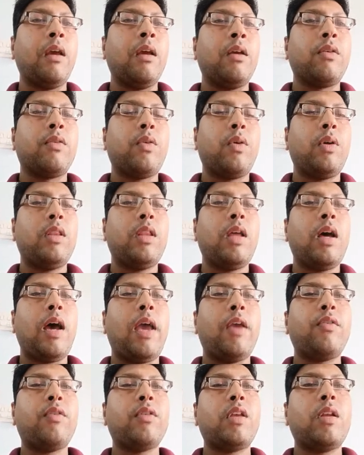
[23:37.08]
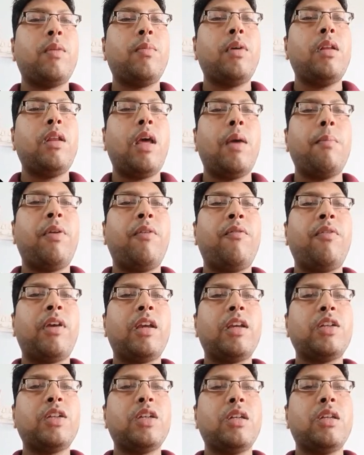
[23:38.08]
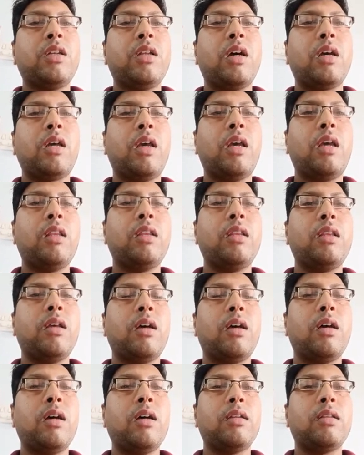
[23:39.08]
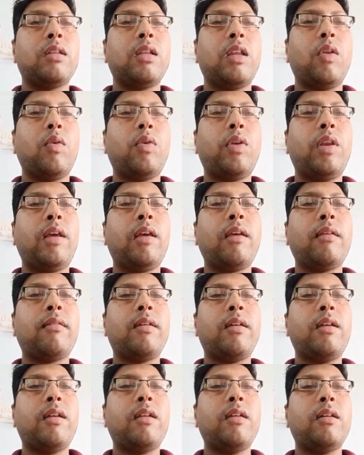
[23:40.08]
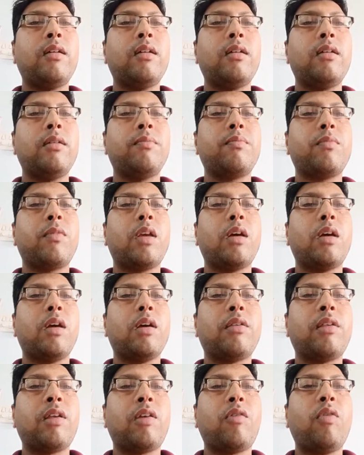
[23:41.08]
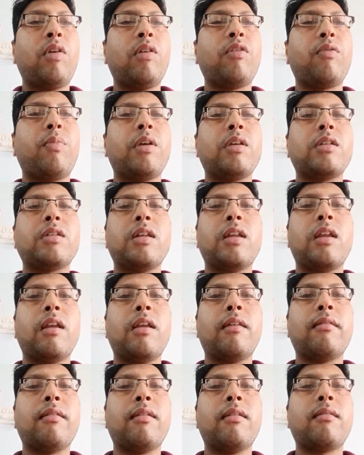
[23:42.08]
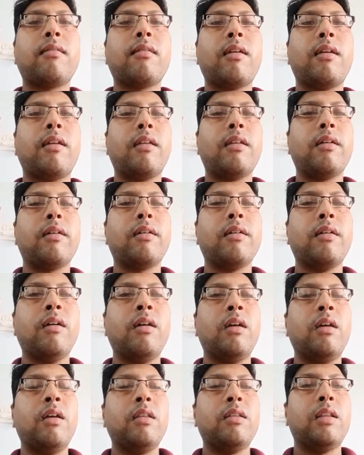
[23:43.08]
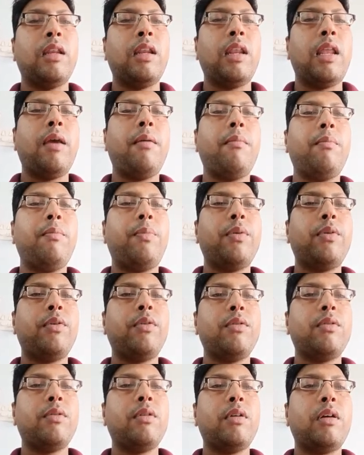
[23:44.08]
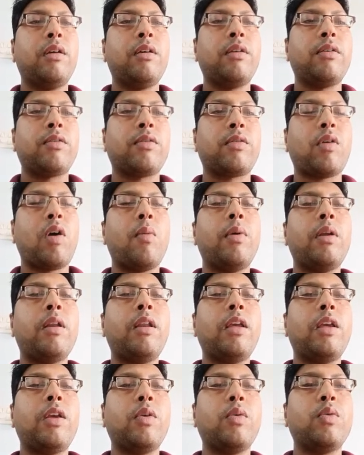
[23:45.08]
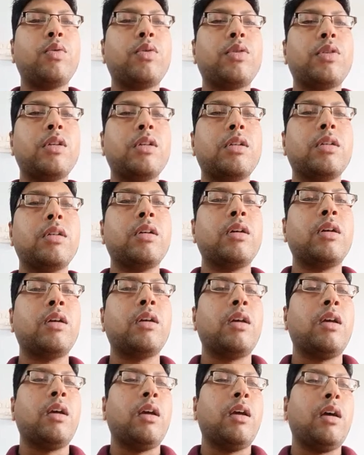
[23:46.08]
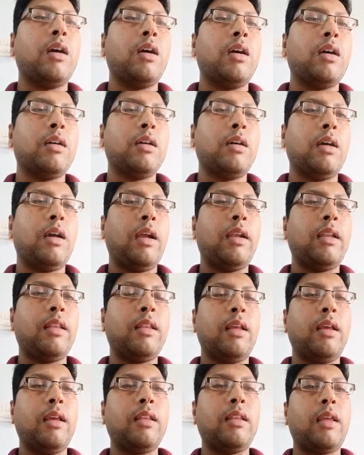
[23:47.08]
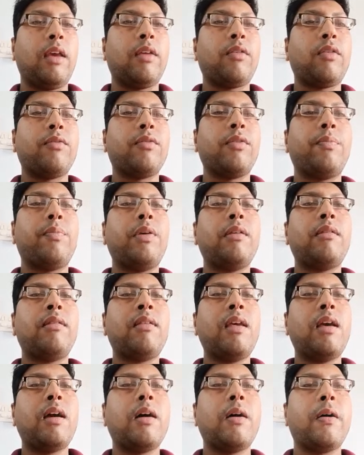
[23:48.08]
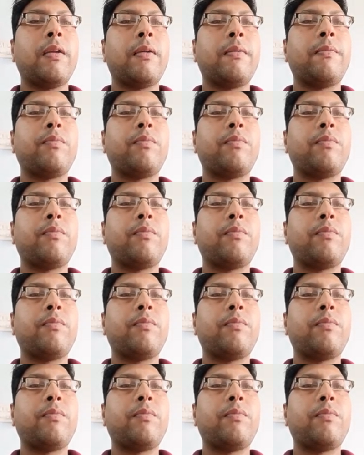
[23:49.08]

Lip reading: So in the isothermal amplification, again the nucleic acid sequence based analysis and the lamp is commonly used, and in case of the PCR,